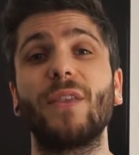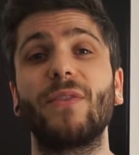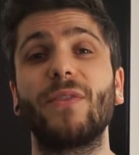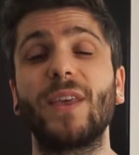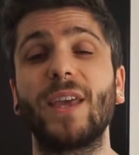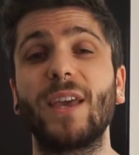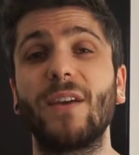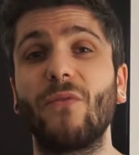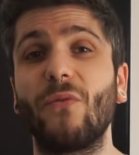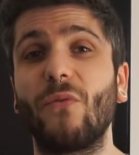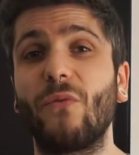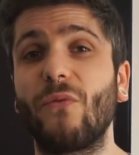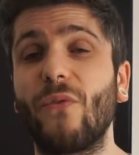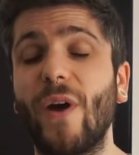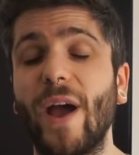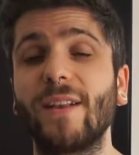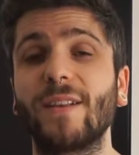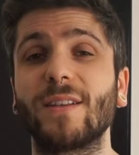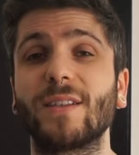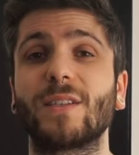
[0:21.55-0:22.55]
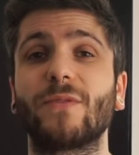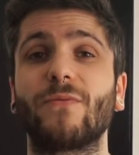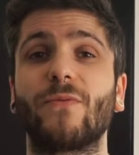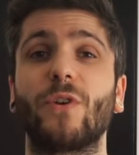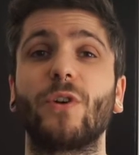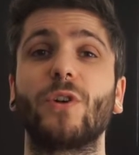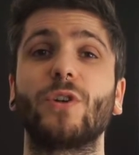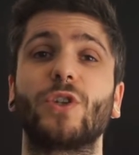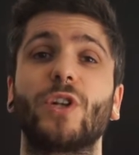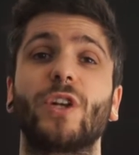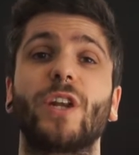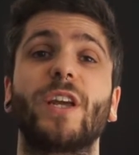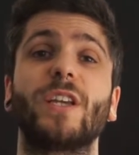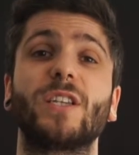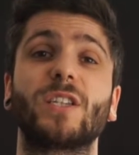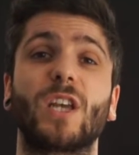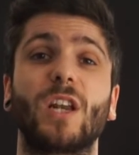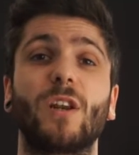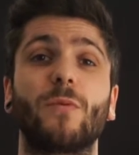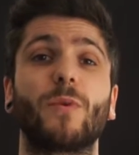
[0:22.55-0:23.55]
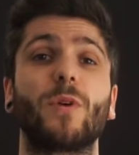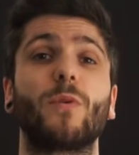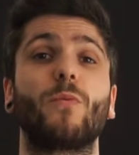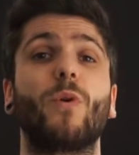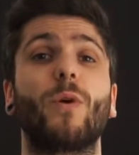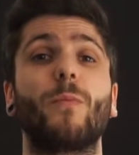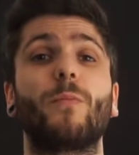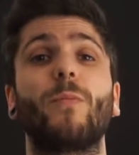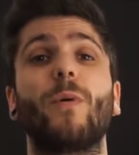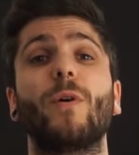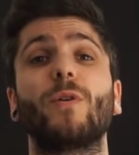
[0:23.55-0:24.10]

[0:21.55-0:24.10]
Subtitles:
The advanced version is going to be what